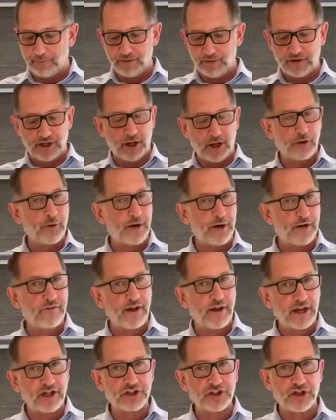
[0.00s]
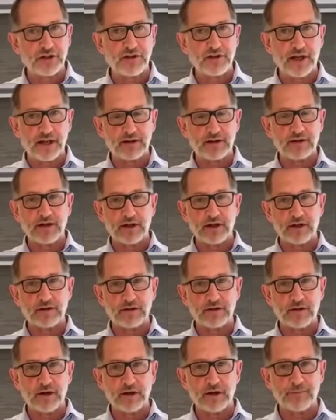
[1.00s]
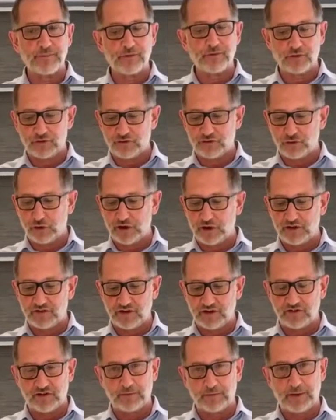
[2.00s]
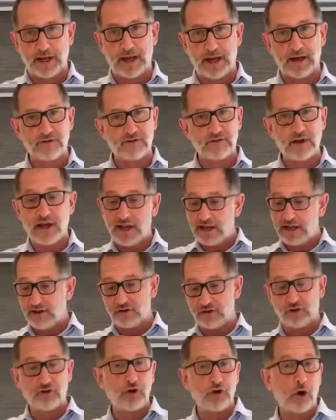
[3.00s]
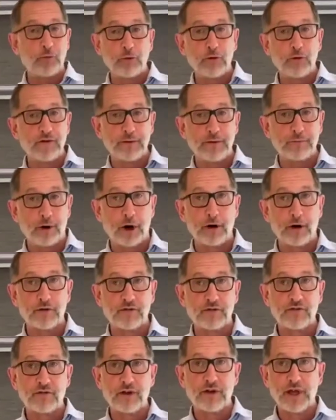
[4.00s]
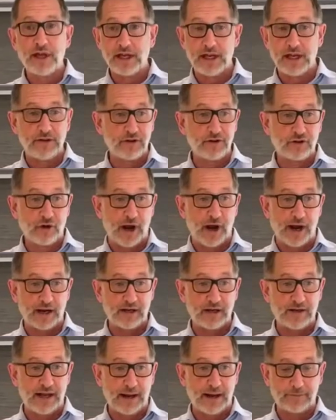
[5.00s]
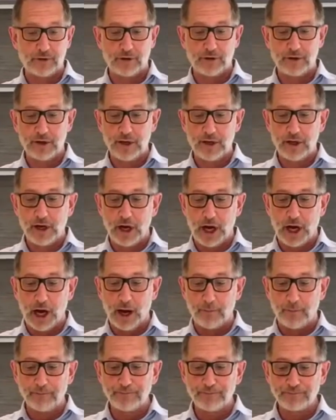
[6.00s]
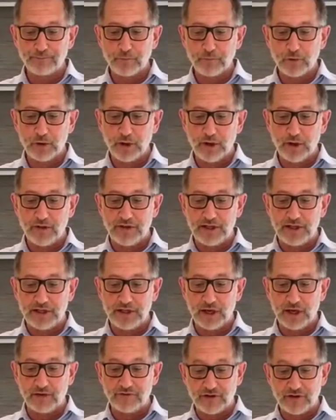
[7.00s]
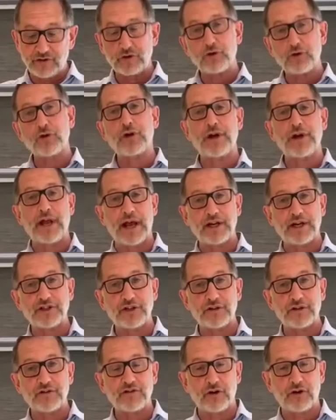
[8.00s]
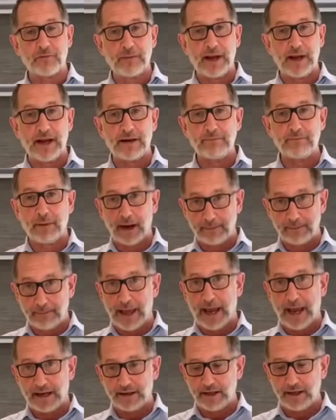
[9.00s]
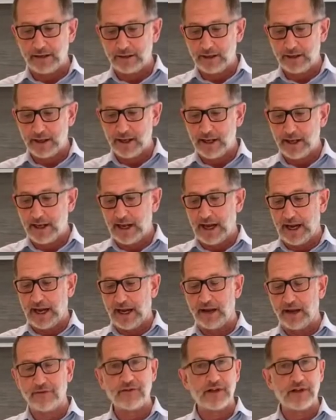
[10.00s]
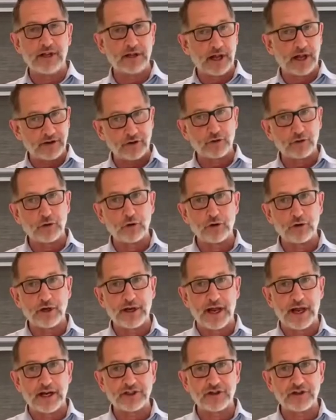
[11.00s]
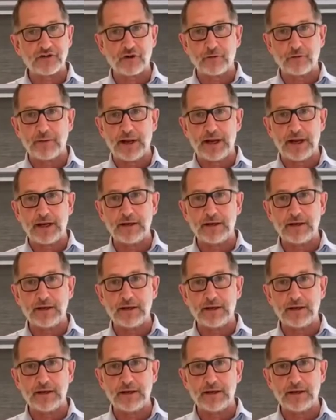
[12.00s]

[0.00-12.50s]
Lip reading: other innovation that the Stuckey system has is there's no moving parts in the track adapter. The physical connections are made by magnet, and the electrical connections are made